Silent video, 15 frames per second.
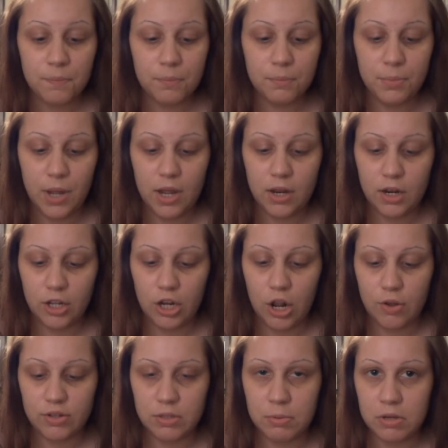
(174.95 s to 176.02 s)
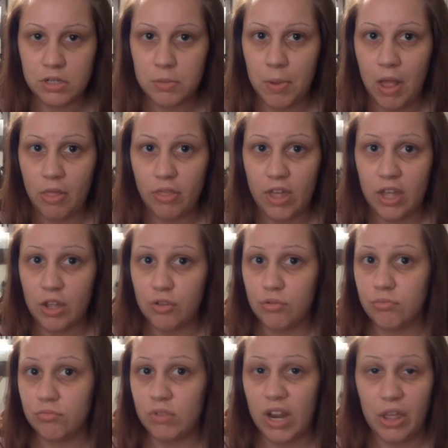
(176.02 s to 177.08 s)
but you know, as opposed to paying like
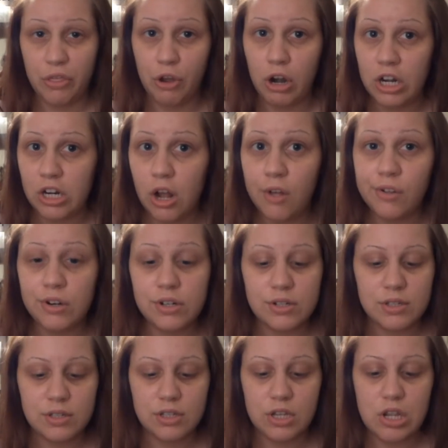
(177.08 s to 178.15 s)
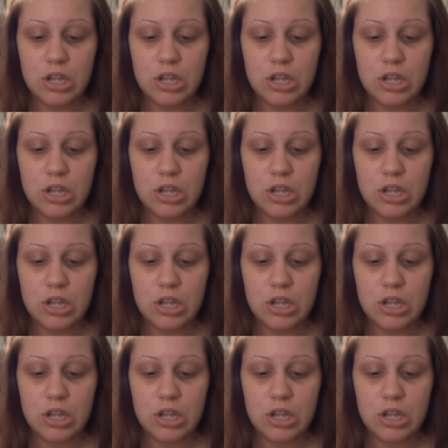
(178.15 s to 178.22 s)
$30,